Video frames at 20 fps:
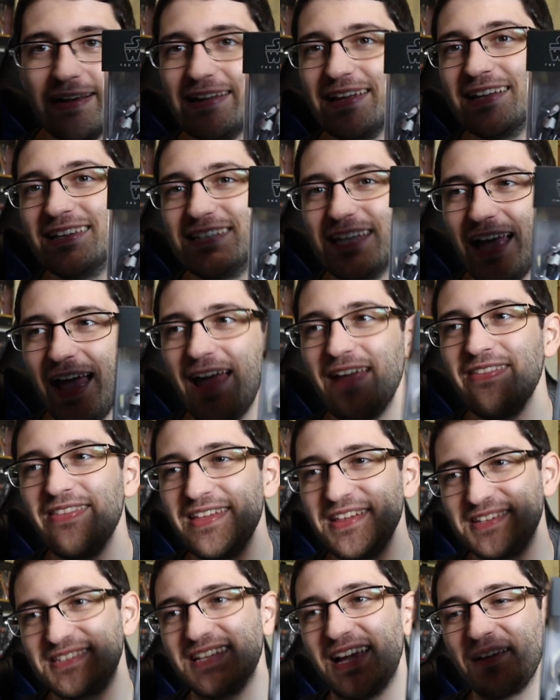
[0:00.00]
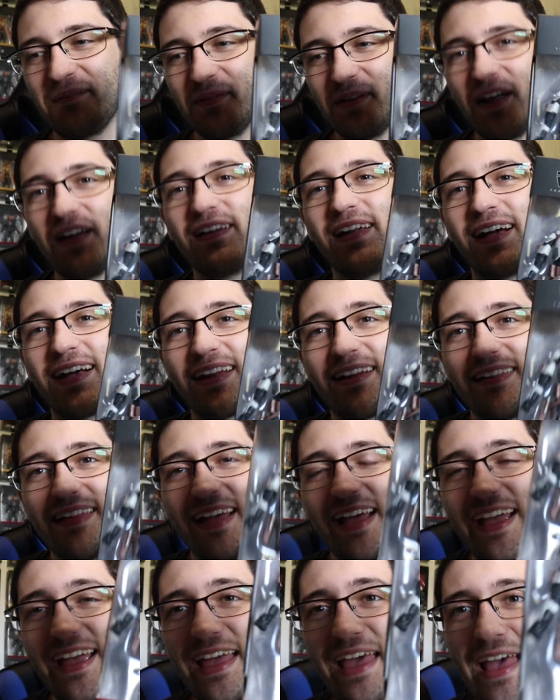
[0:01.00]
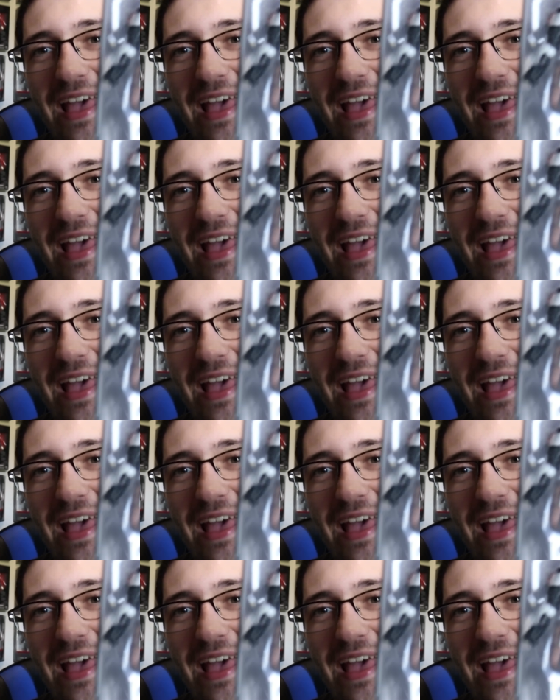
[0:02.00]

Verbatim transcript: to end this segment on, not gonna lie,